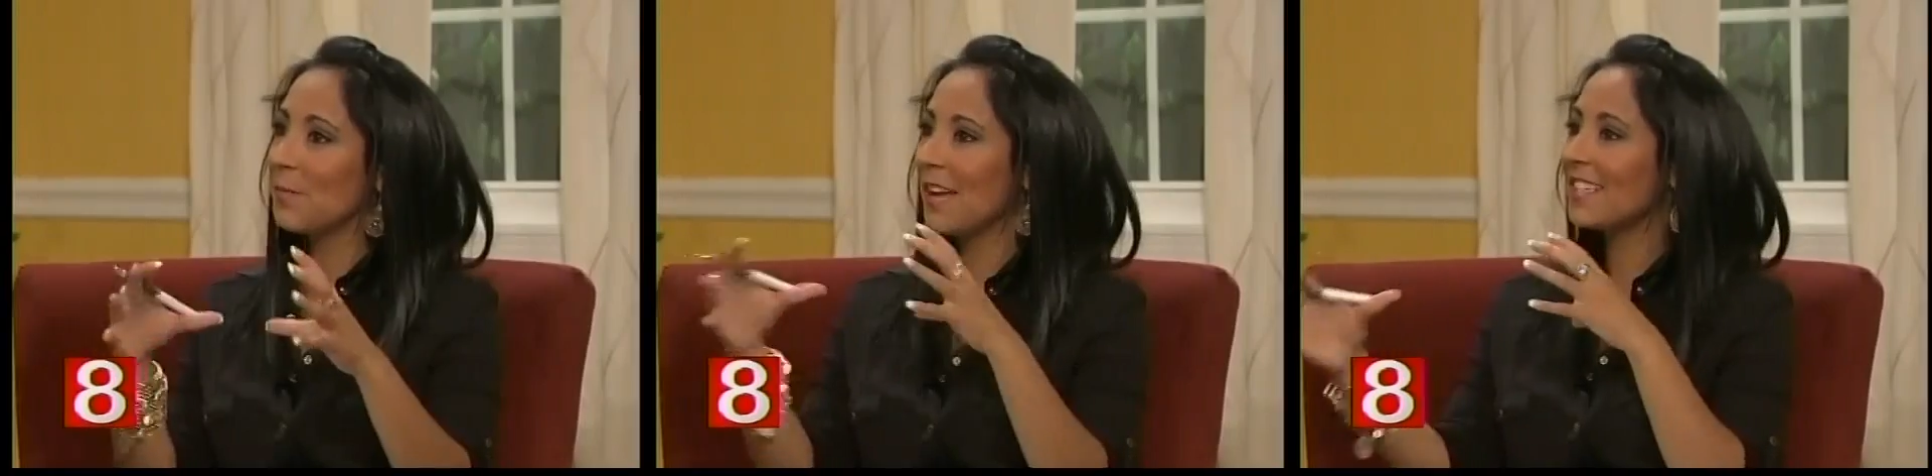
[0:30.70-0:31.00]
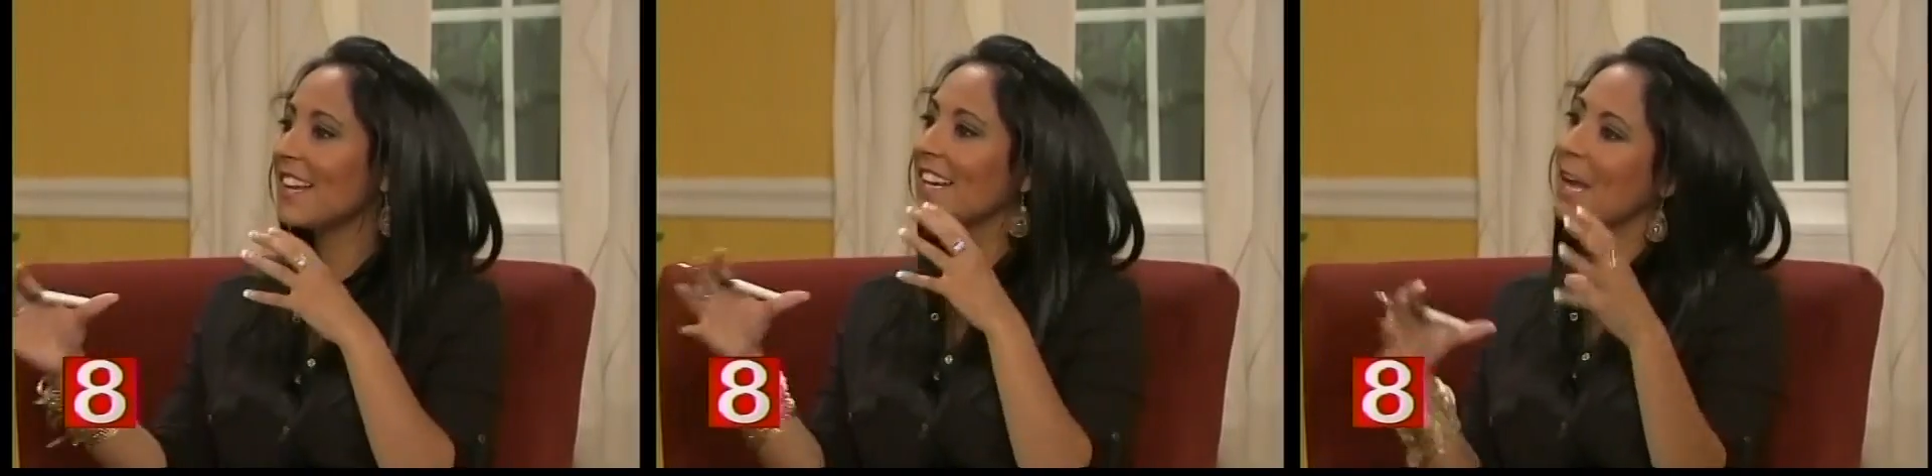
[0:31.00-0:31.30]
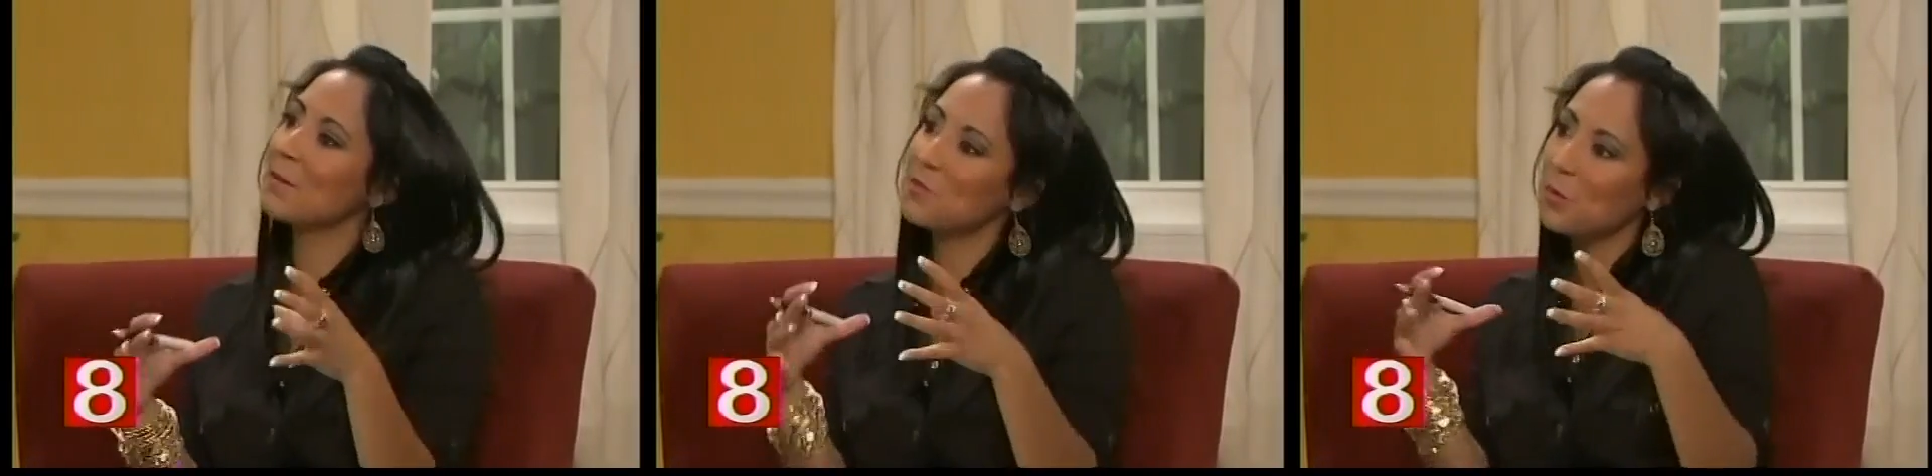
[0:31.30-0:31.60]
depending on
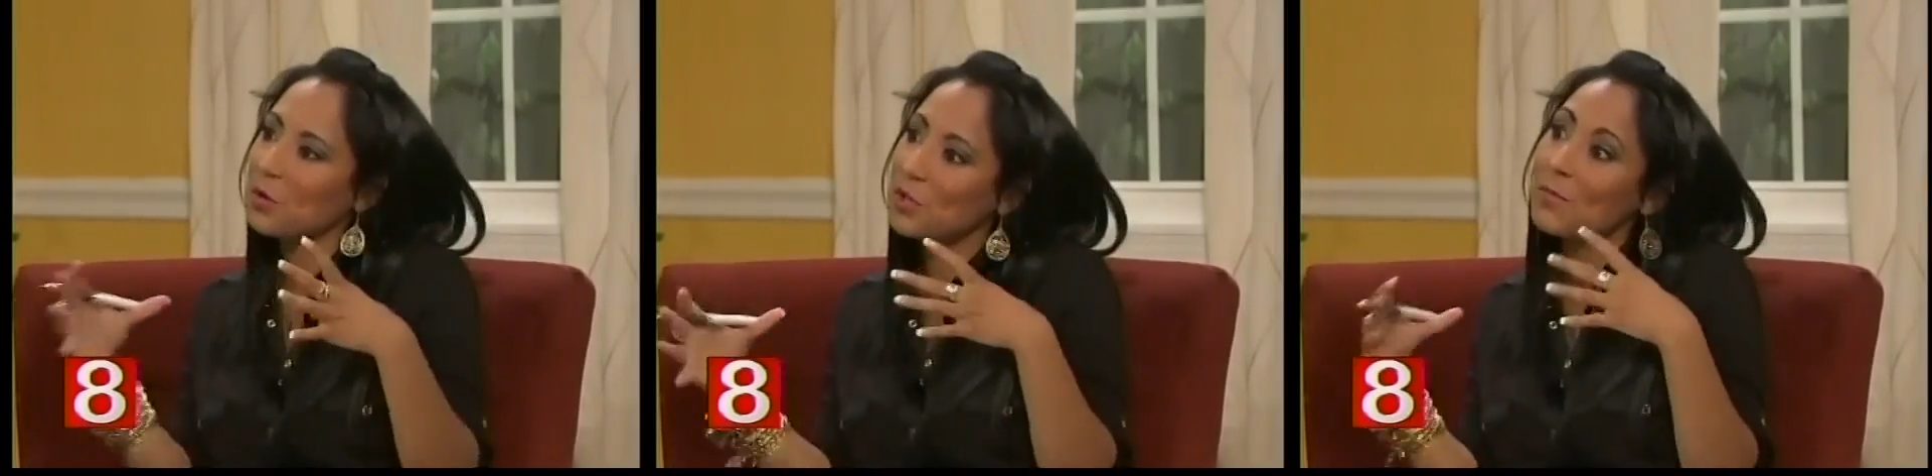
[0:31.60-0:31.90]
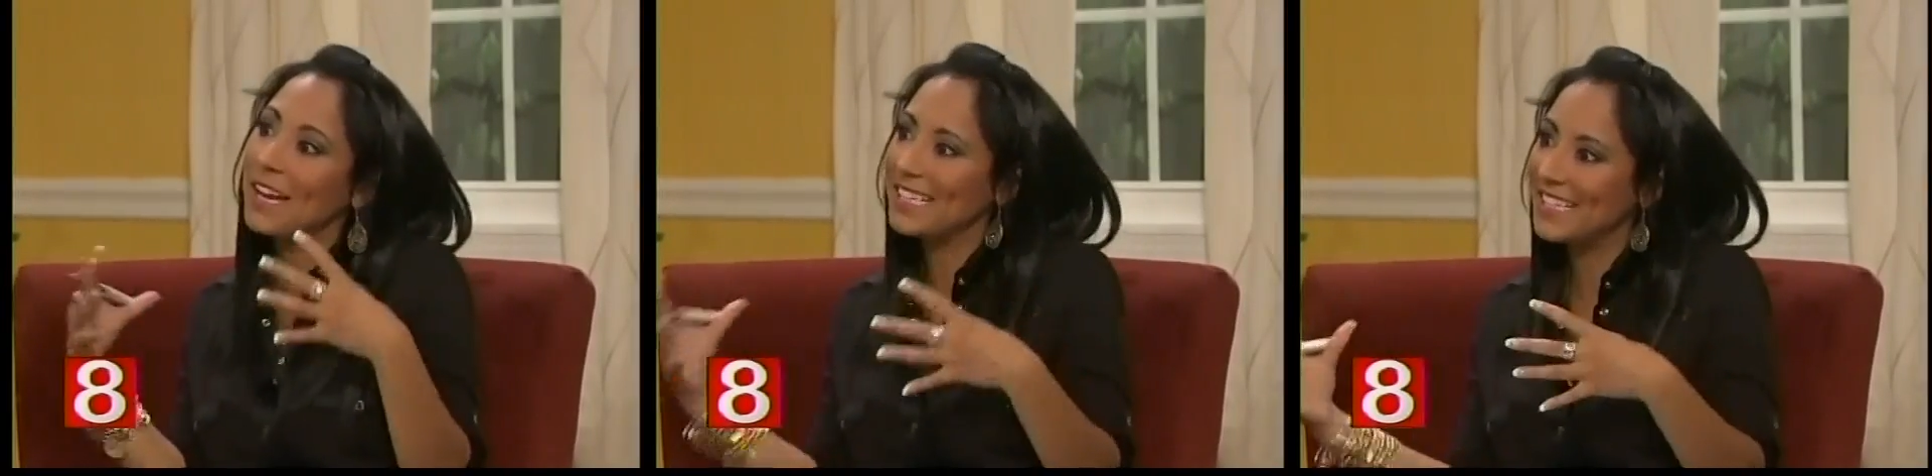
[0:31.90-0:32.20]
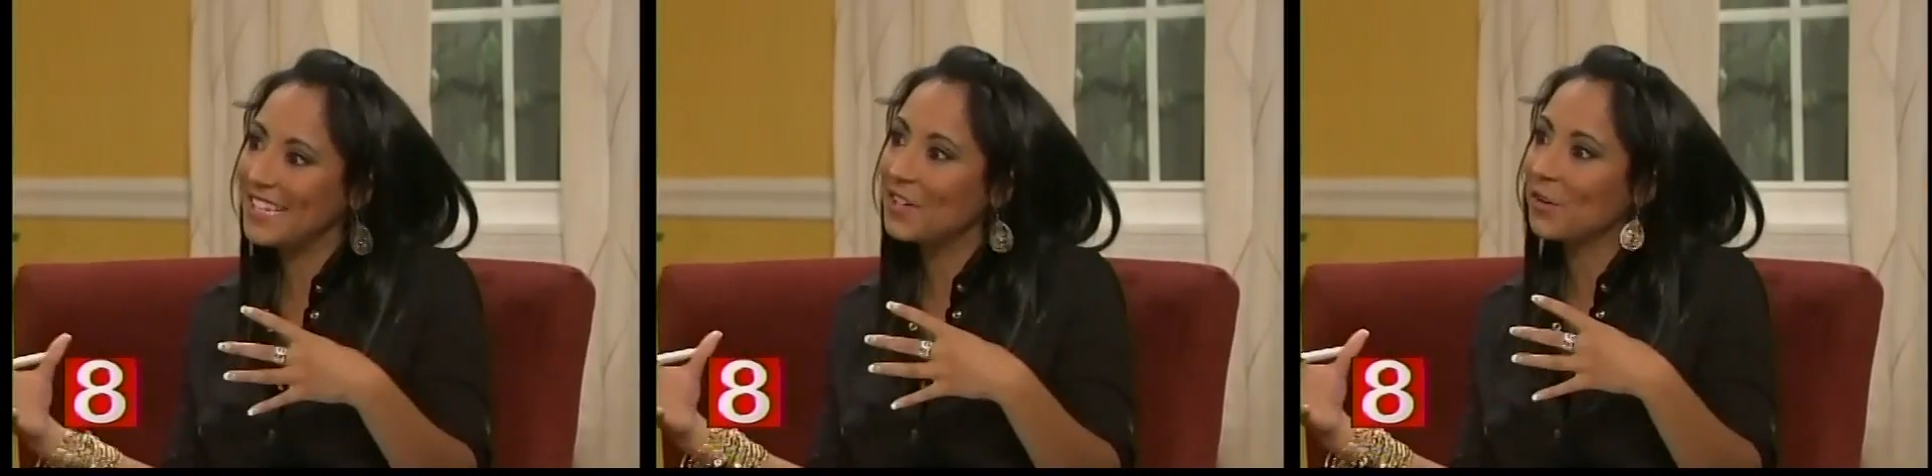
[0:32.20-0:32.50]
how much work you might
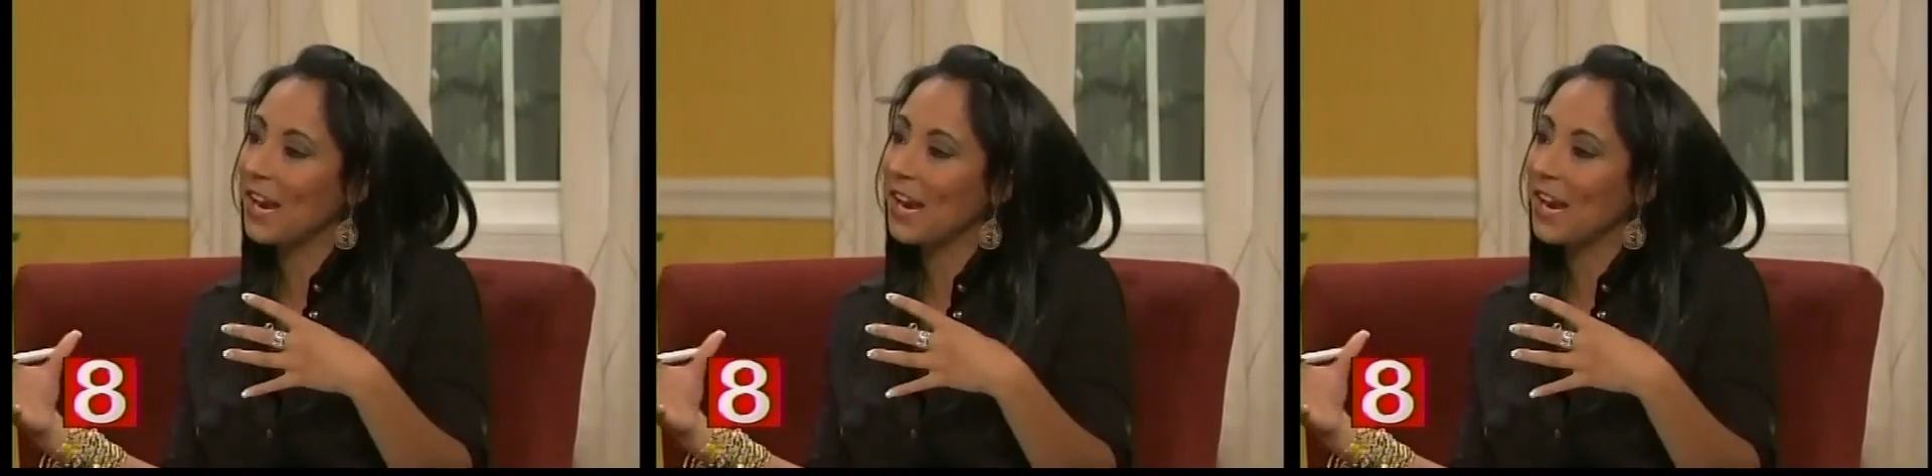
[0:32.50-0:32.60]
need or